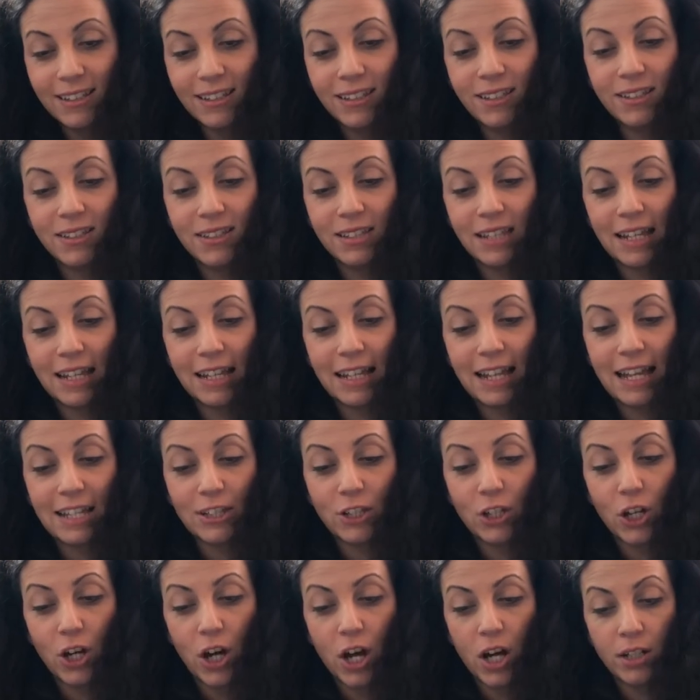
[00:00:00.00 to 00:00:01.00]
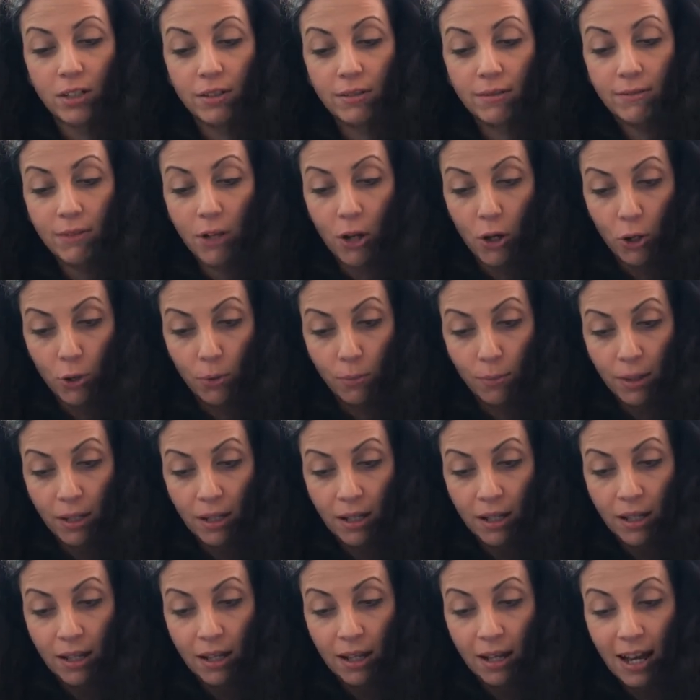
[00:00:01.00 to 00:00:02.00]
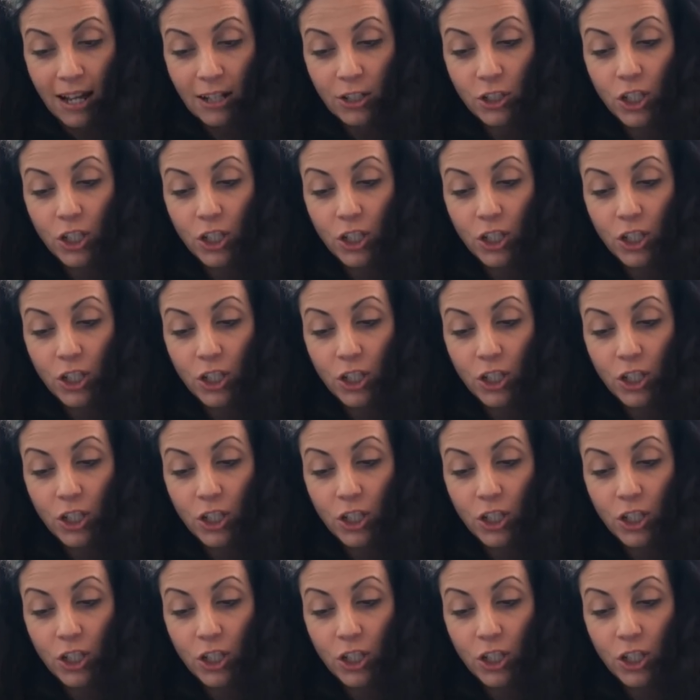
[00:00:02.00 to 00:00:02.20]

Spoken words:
as still as a garden gnome as